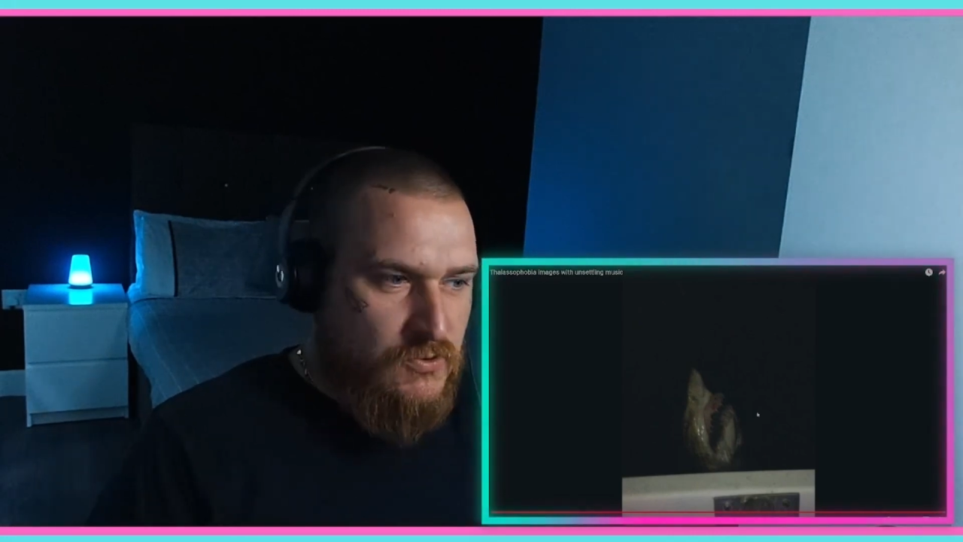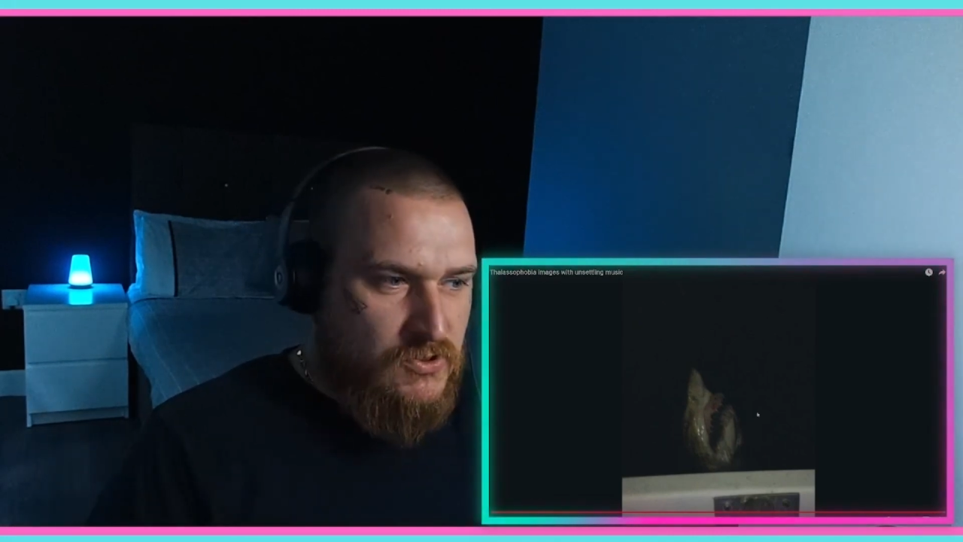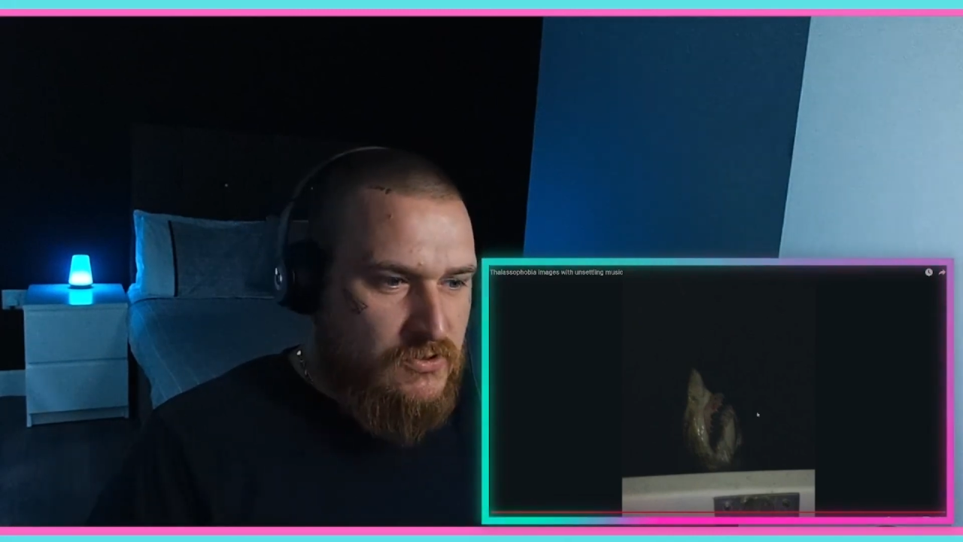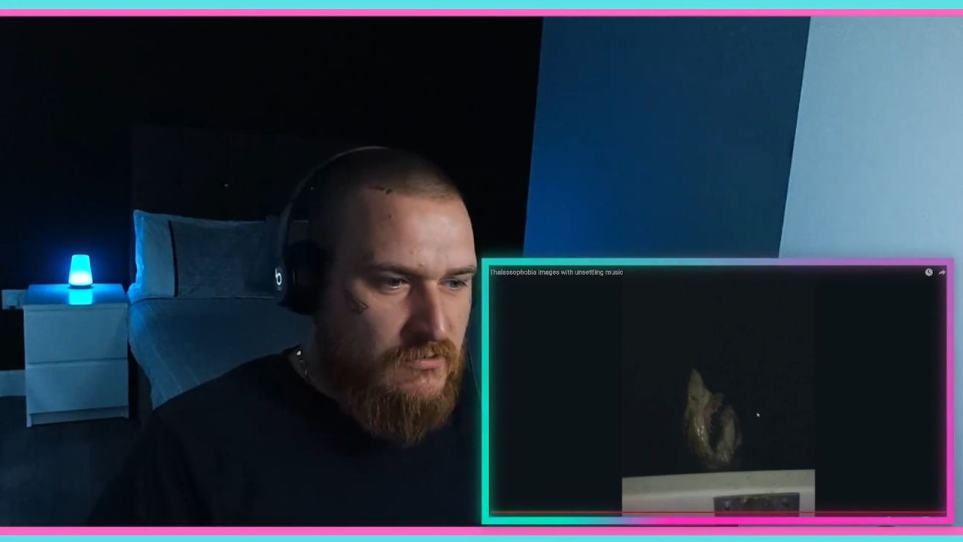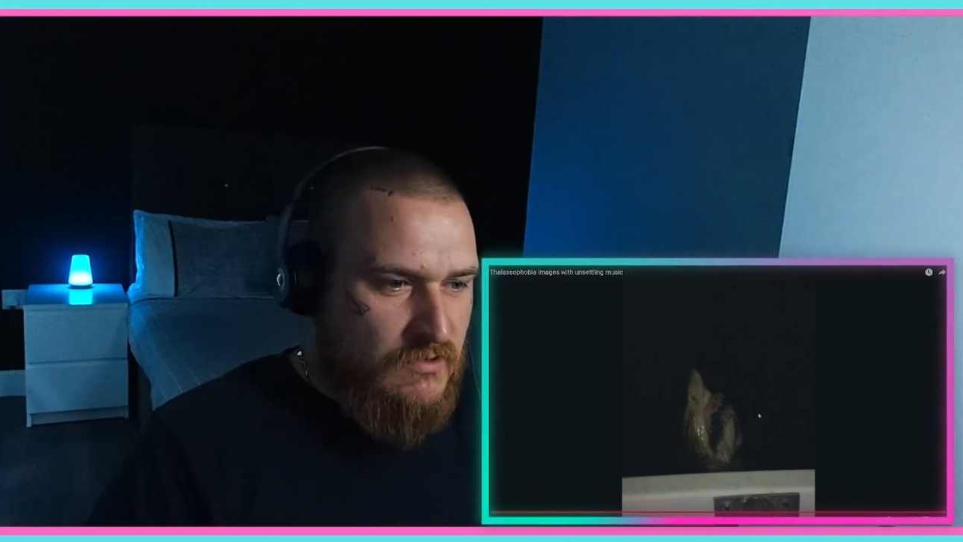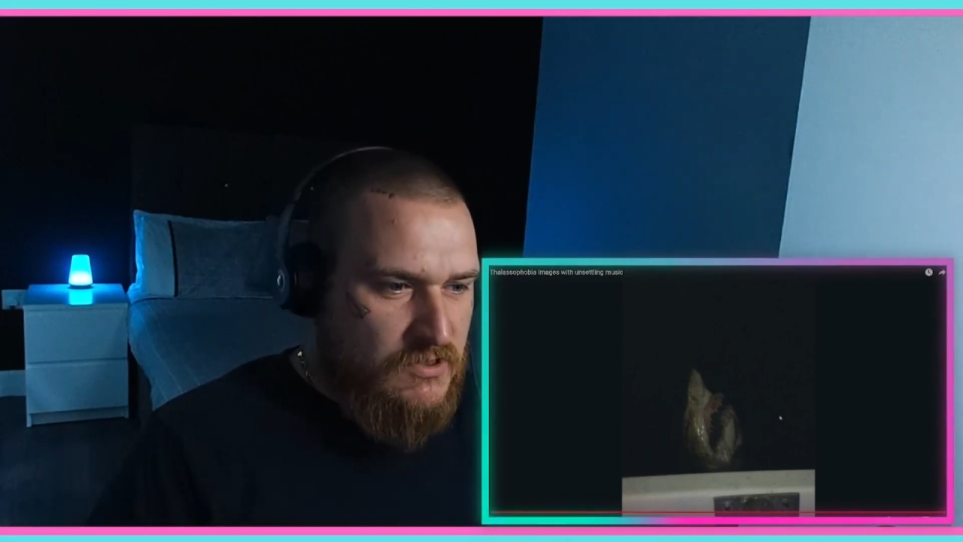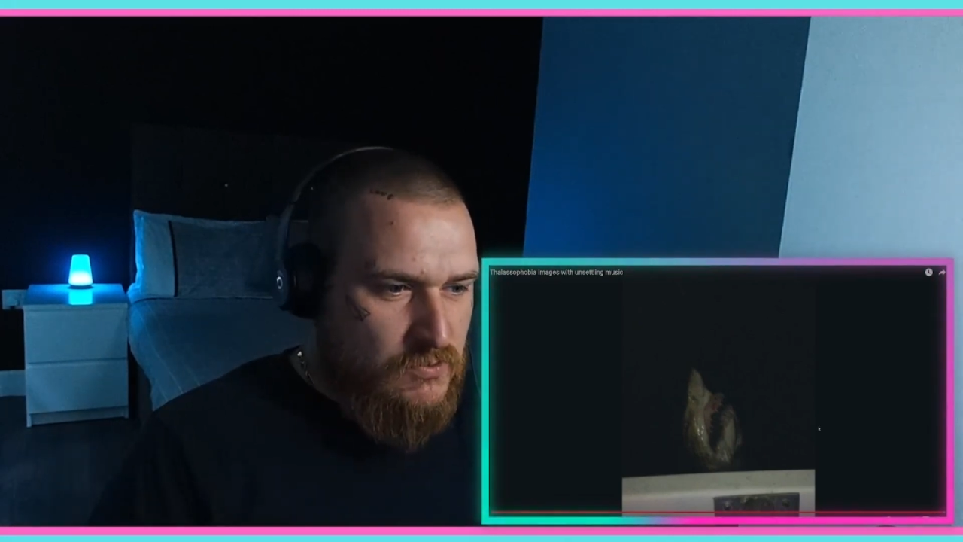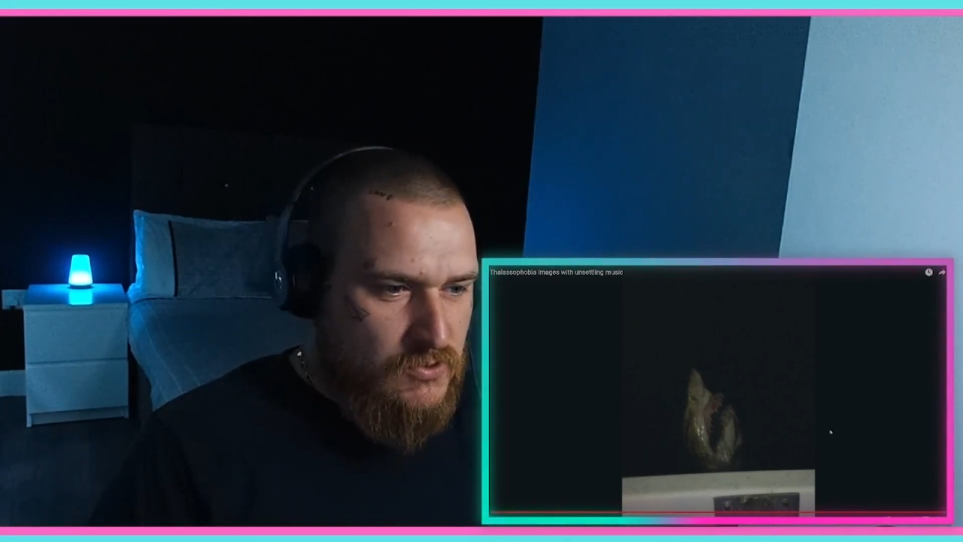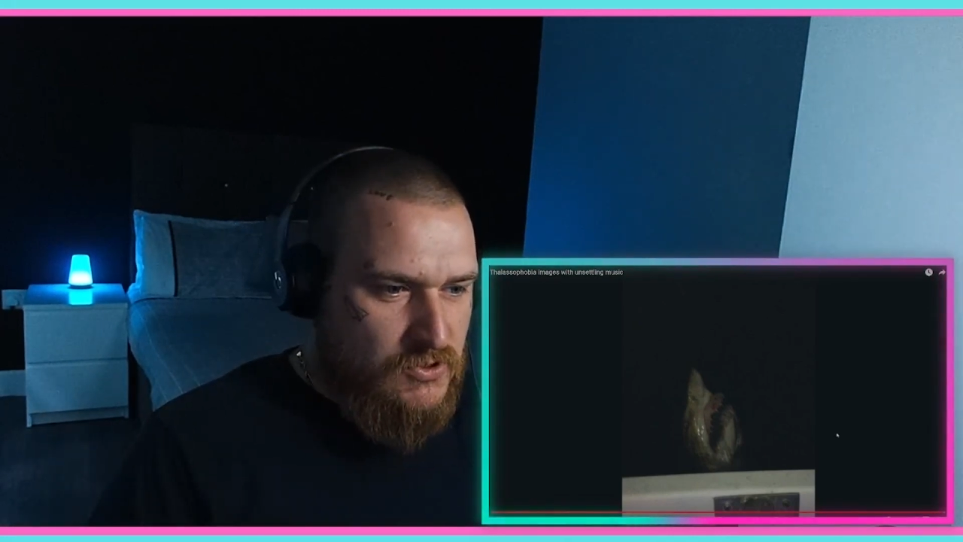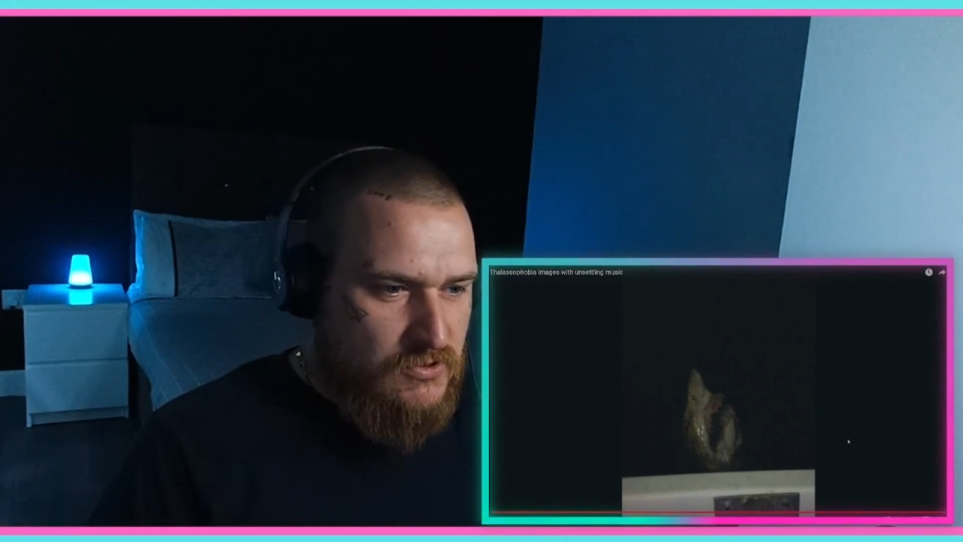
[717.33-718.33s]

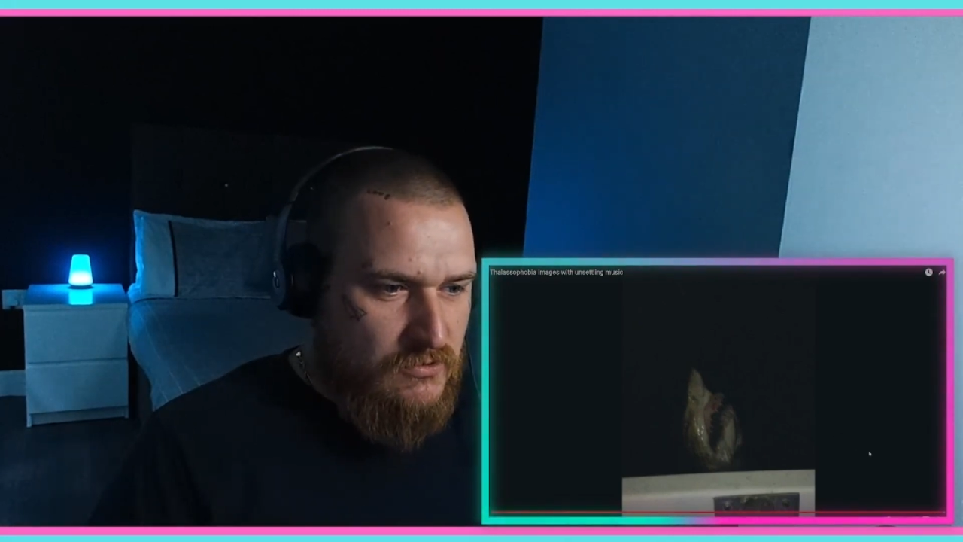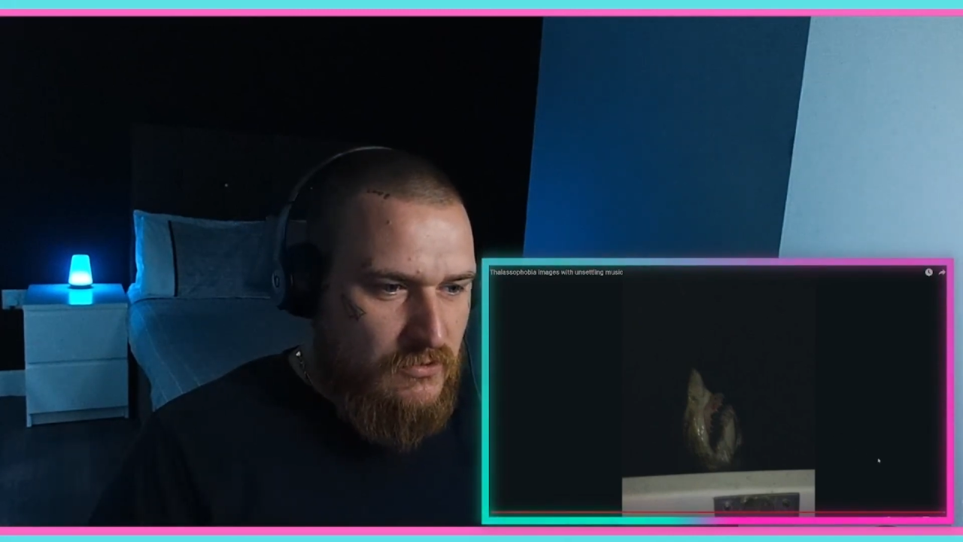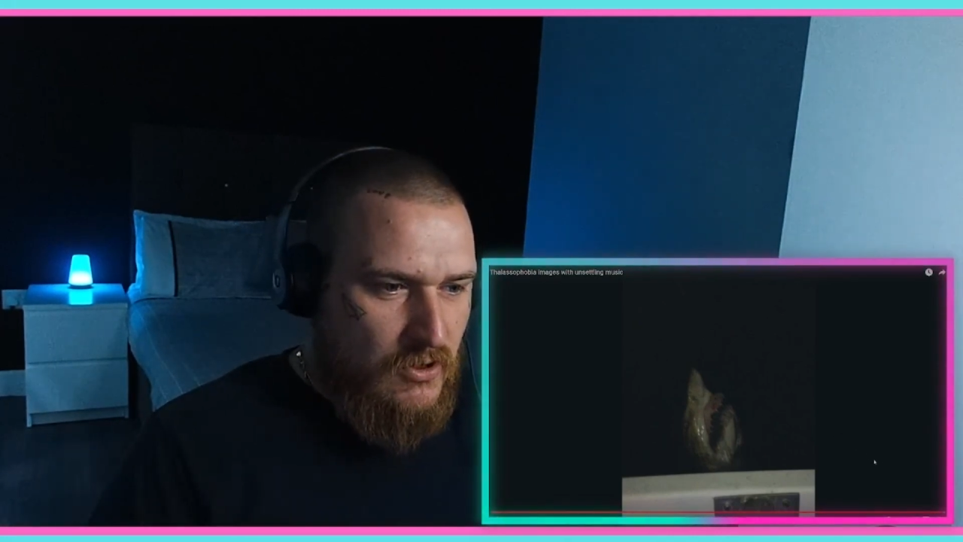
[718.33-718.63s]
was